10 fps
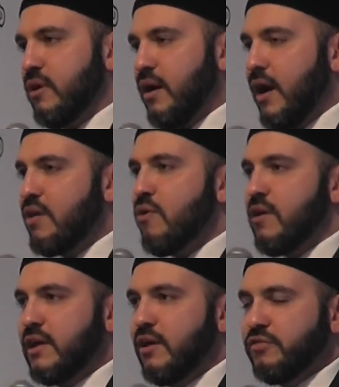
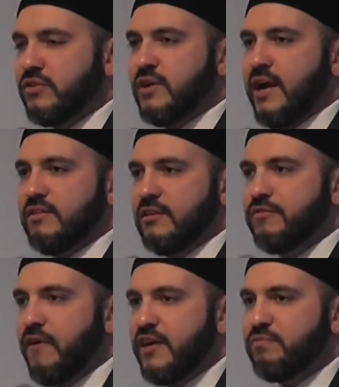hierarchy of society
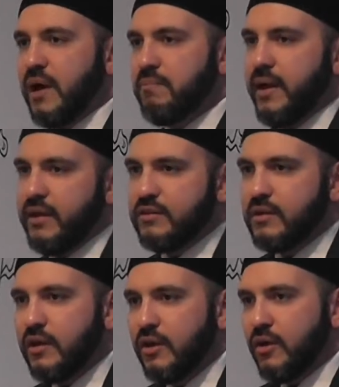devised by
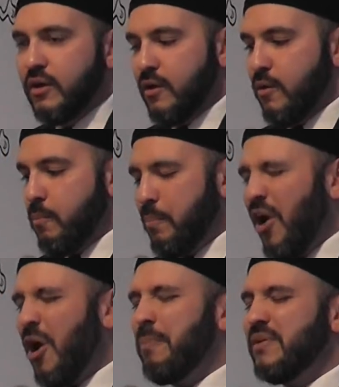men
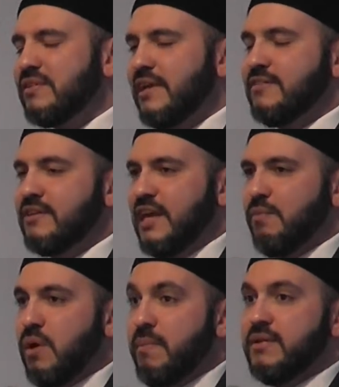purposely to
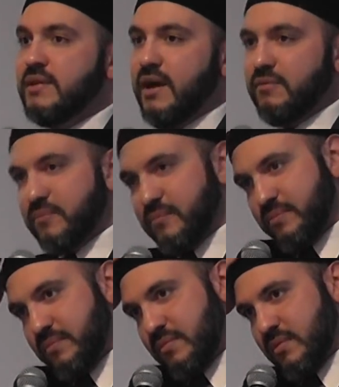keep women down.
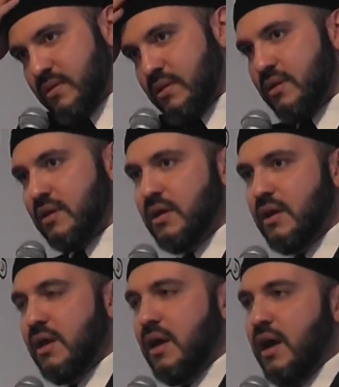
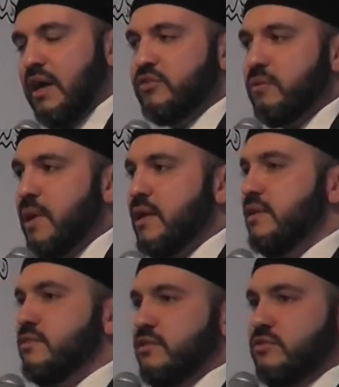And so
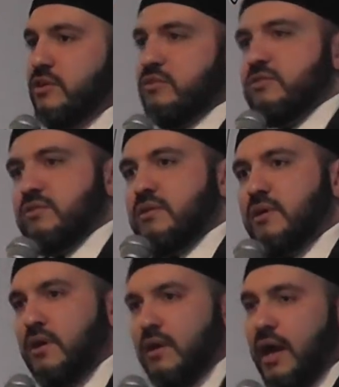many sisters
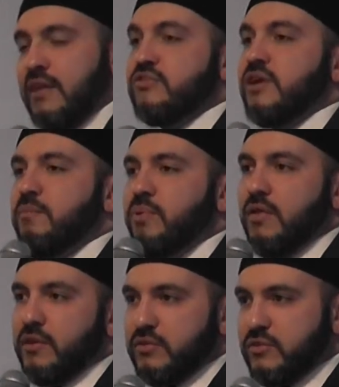and some
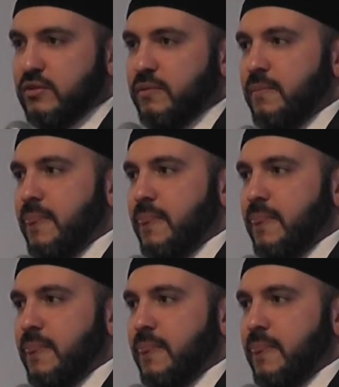brothers